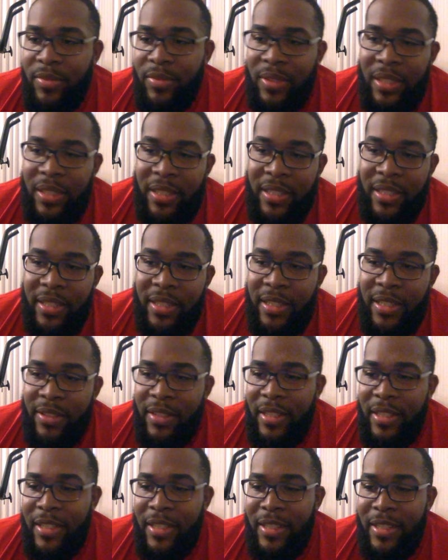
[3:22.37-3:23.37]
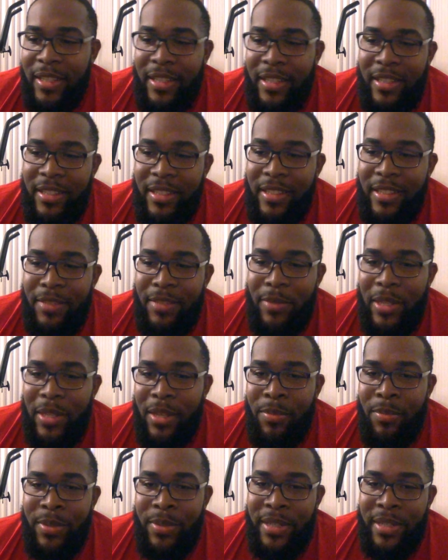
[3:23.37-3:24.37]
it can have it can be
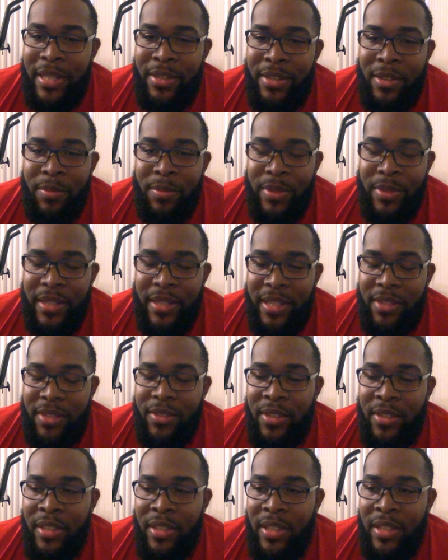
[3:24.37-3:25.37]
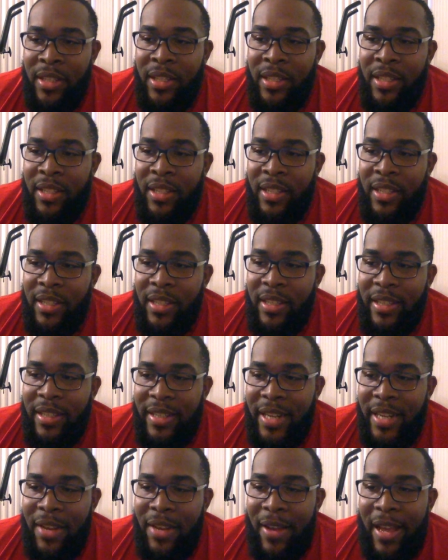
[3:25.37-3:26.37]
up and down, up and down.
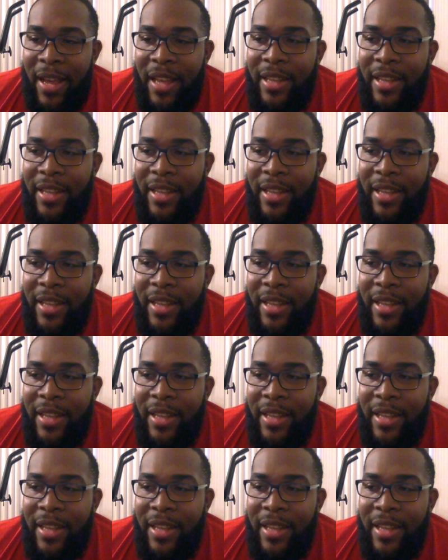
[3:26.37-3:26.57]
Now